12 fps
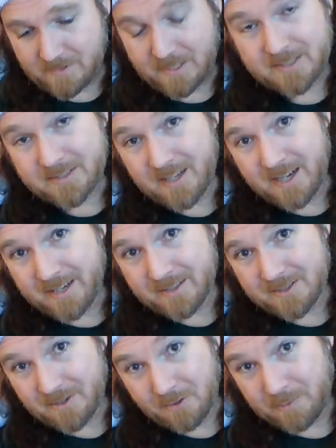It's not
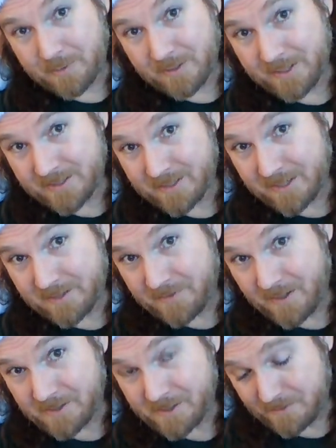as durable and it's not as
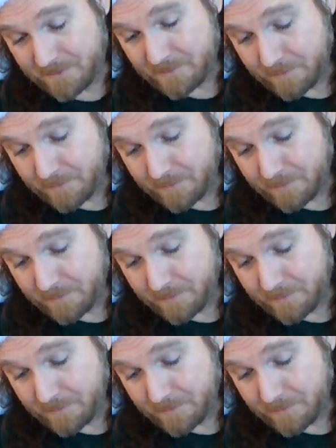functional.